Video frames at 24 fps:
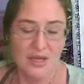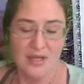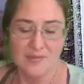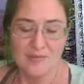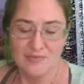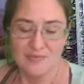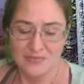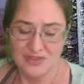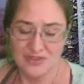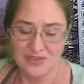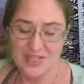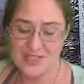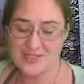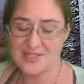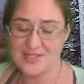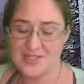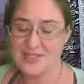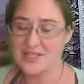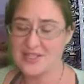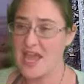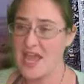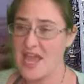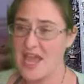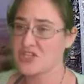This is
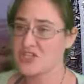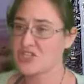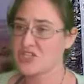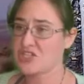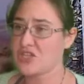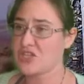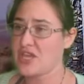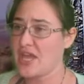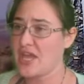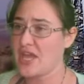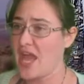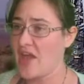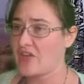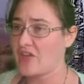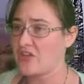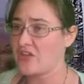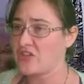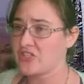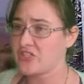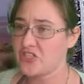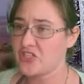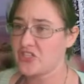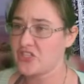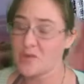actually how you
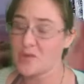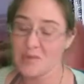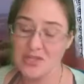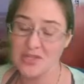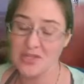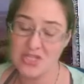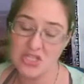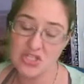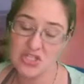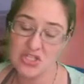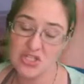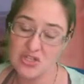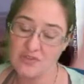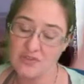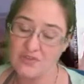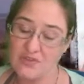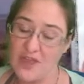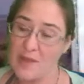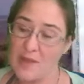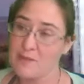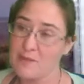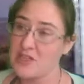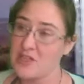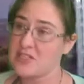determine these two
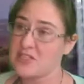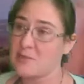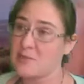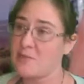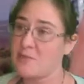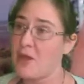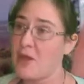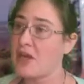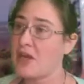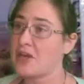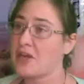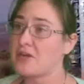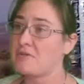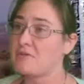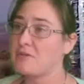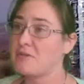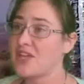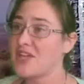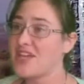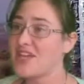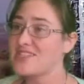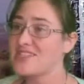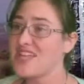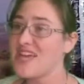families apart, because
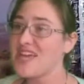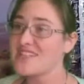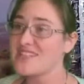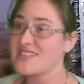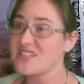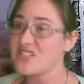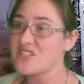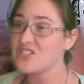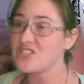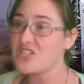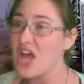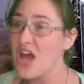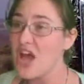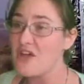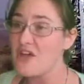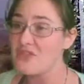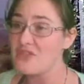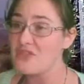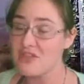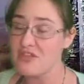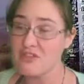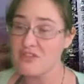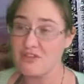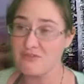as an adult, they
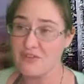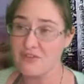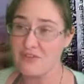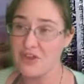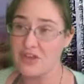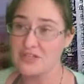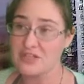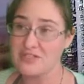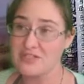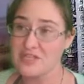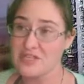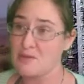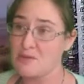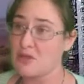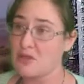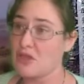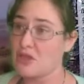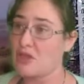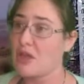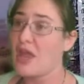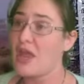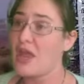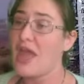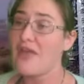look very similar.
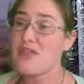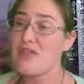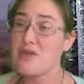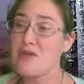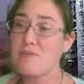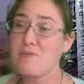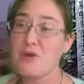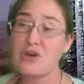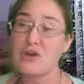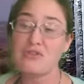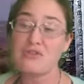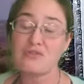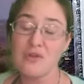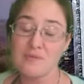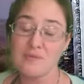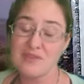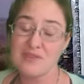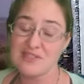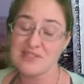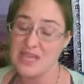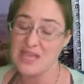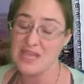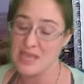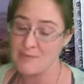They're both from the
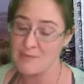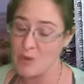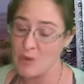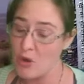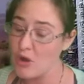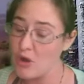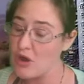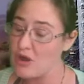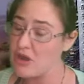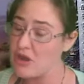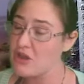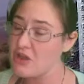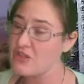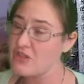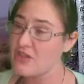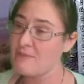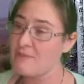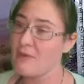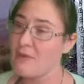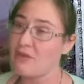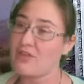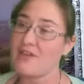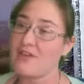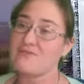same order, they both
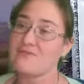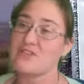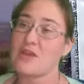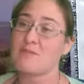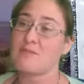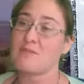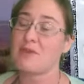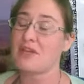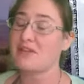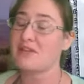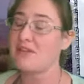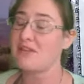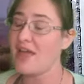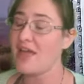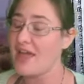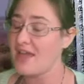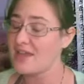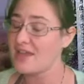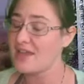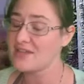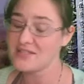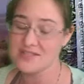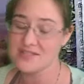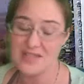have jumping
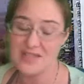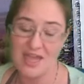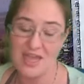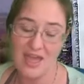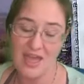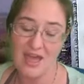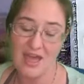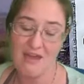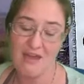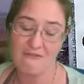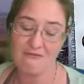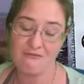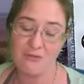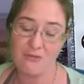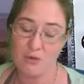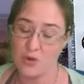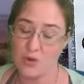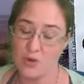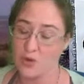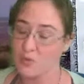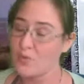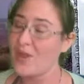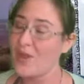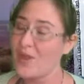legs, they have four
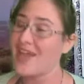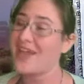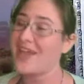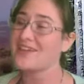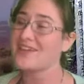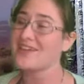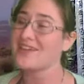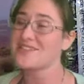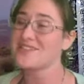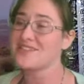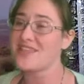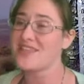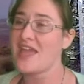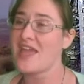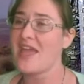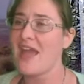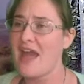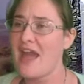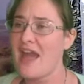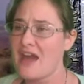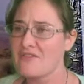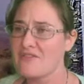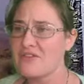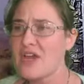wings, they
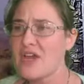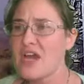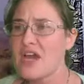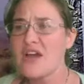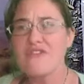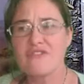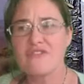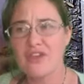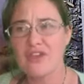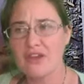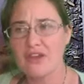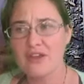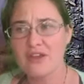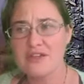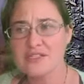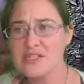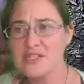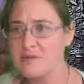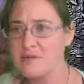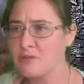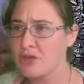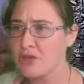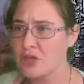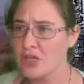have very
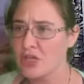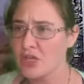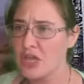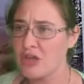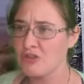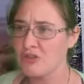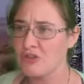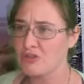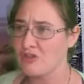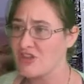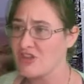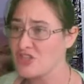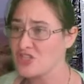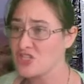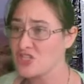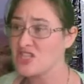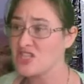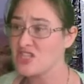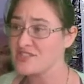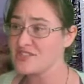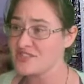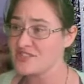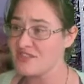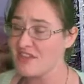similar colorations,
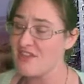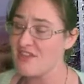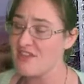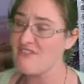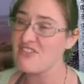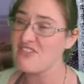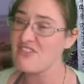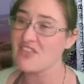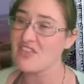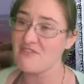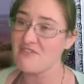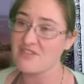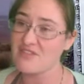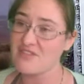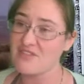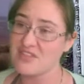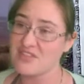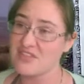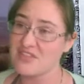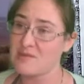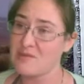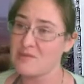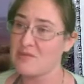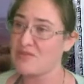and they even live in the
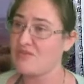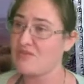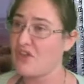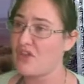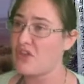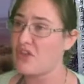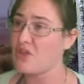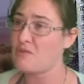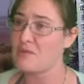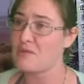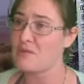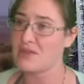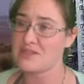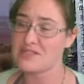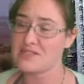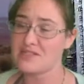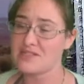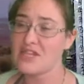same environments.